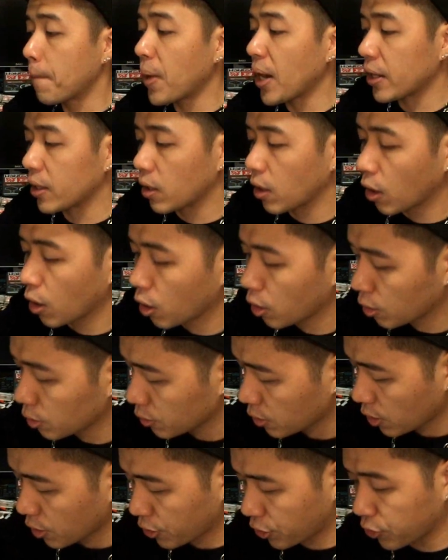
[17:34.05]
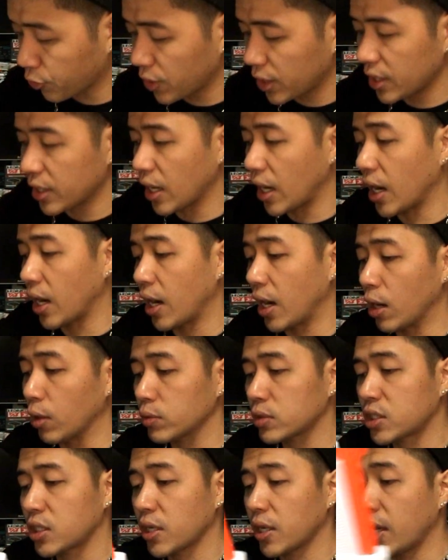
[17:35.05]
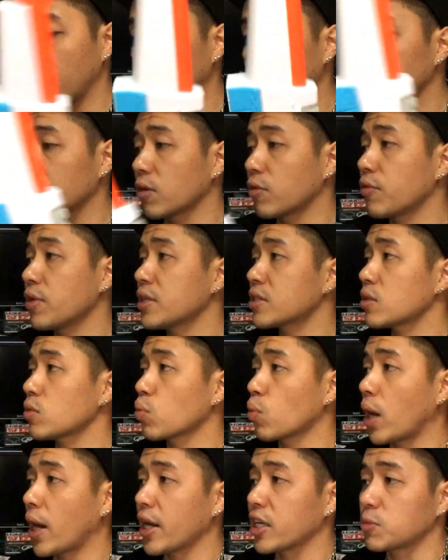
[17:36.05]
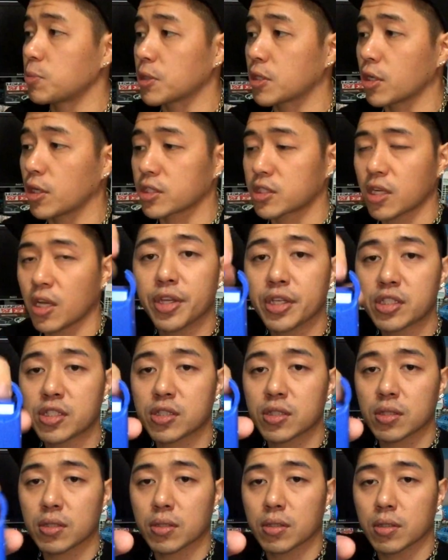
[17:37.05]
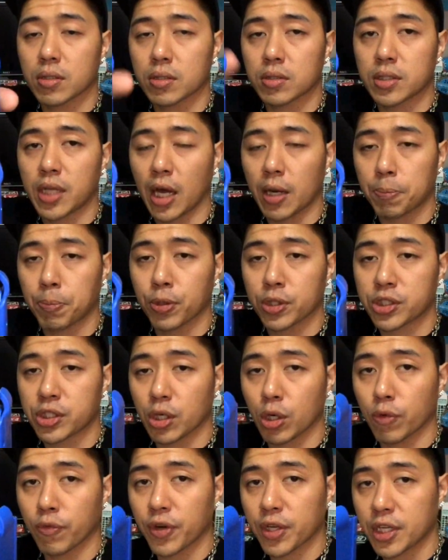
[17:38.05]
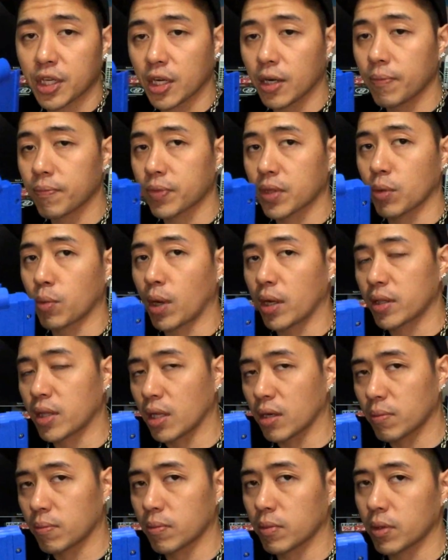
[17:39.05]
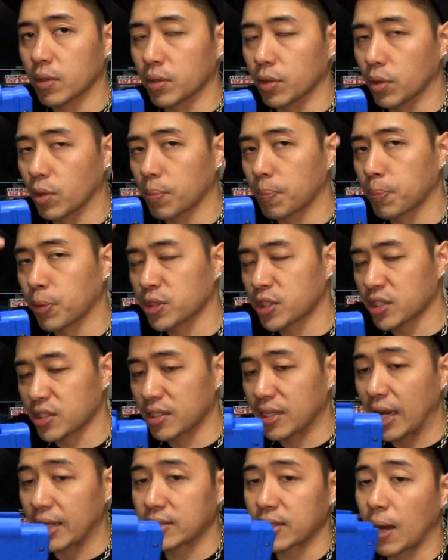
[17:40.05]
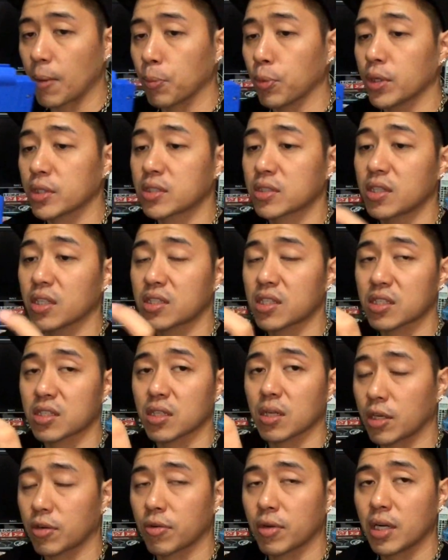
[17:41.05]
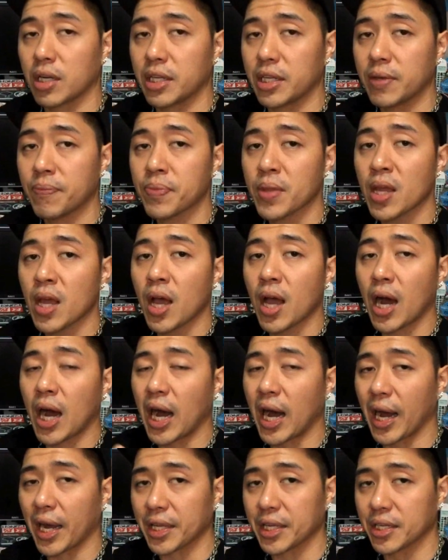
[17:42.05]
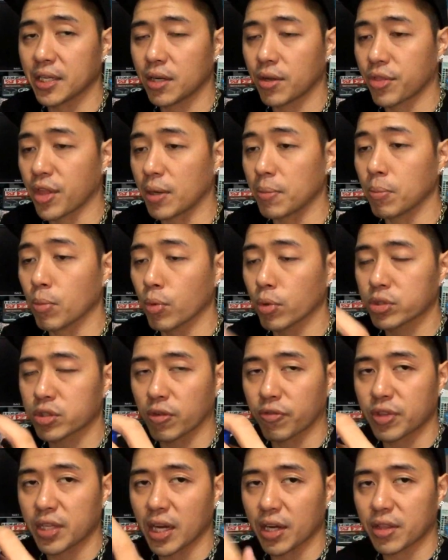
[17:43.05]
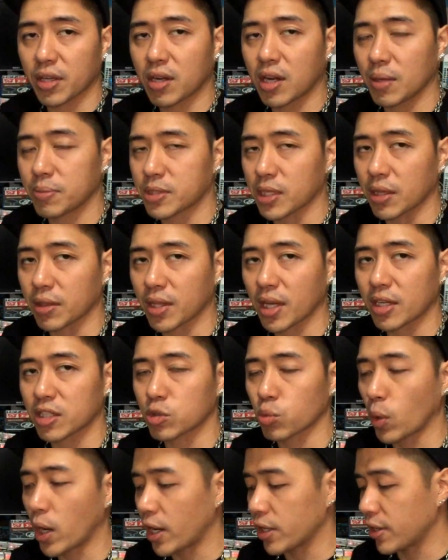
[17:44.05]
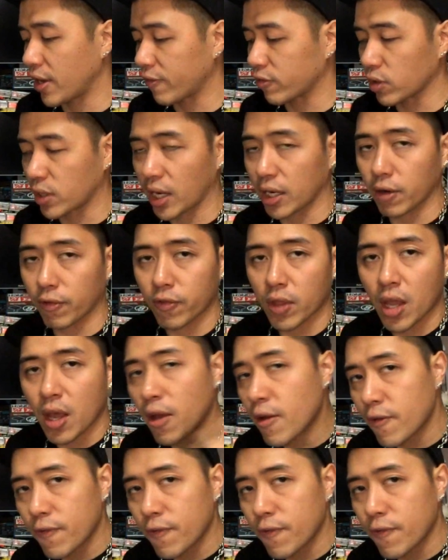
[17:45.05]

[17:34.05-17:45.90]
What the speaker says: But all 3 are out, and the reason why is because this dart pusher over here, the one that, you know, pushes the darts upwards, this is generally higher than most of the other clips, and that is why you have to kind of